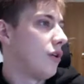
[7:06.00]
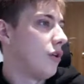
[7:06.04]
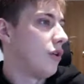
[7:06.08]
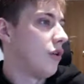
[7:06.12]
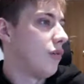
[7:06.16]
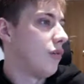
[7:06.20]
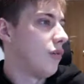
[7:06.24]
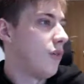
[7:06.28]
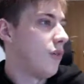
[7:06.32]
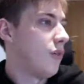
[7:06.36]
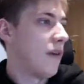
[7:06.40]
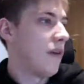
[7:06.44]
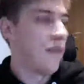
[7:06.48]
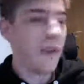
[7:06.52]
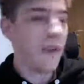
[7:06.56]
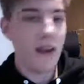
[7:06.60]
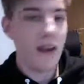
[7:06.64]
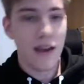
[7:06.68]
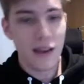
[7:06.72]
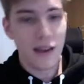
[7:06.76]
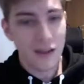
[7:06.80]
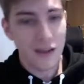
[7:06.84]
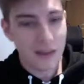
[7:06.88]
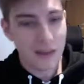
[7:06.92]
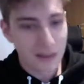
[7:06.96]
When
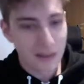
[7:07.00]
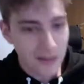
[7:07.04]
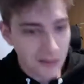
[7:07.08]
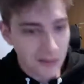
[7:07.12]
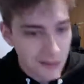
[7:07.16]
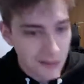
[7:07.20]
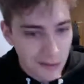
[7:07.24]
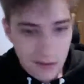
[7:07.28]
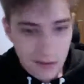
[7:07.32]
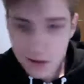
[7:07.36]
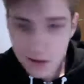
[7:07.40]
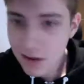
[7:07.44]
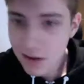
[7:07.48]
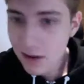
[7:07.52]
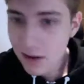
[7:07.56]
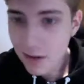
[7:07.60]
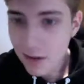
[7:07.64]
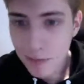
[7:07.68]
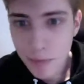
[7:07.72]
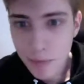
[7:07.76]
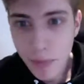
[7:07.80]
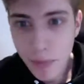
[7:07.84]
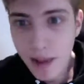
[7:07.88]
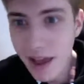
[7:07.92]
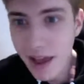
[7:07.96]
there's
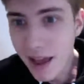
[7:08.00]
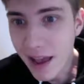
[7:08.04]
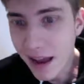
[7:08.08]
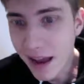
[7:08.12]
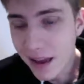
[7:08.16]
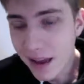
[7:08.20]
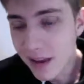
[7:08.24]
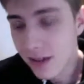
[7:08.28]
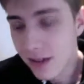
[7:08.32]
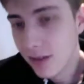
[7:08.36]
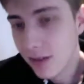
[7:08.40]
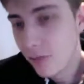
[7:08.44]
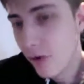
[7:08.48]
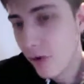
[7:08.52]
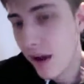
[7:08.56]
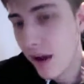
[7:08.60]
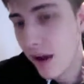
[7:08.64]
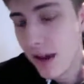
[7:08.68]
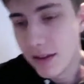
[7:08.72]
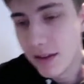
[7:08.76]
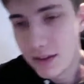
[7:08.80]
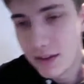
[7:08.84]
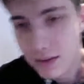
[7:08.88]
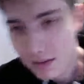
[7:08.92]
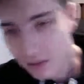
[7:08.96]
black and
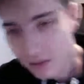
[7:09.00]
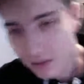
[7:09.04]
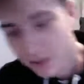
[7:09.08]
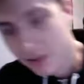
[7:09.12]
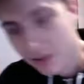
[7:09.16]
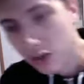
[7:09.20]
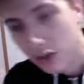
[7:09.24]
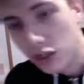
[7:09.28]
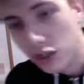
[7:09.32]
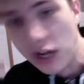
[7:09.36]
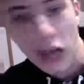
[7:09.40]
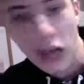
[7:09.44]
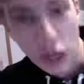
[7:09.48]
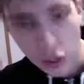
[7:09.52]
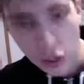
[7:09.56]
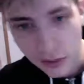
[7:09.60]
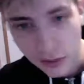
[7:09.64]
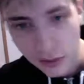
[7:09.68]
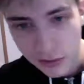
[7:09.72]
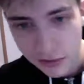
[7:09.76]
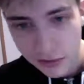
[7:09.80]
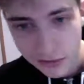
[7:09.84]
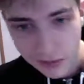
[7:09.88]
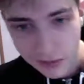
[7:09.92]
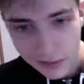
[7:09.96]
red checkered
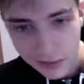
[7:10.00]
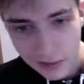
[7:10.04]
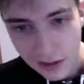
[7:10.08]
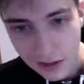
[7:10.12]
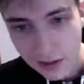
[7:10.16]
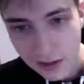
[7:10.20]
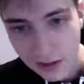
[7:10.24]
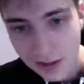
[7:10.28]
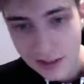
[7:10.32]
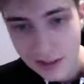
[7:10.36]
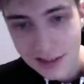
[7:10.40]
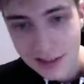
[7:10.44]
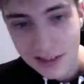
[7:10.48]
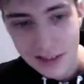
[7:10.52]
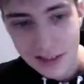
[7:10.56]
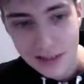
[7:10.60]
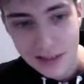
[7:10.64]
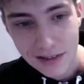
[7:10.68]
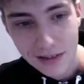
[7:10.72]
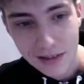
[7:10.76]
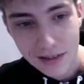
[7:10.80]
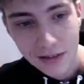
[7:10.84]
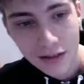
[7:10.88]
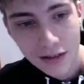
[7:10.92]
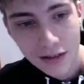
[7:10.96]
like this season